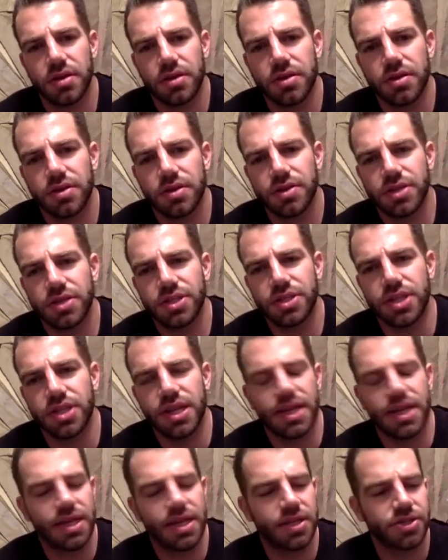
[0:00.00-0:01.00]
Does this
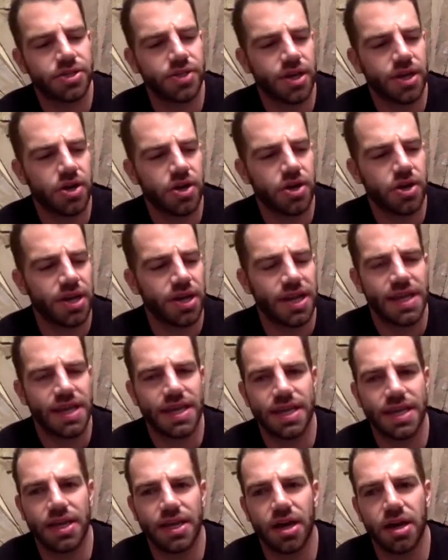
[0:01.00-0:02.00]
link into that kind of
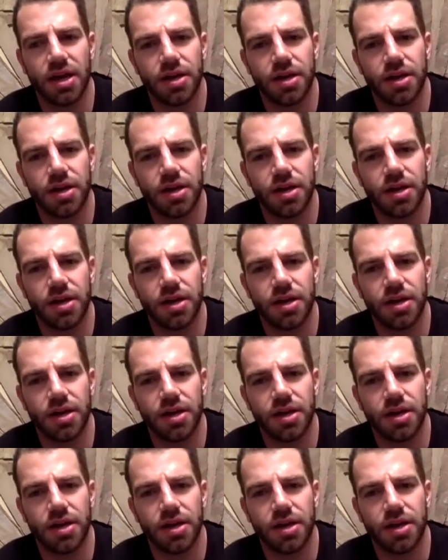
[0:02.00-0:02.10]
leaky gut,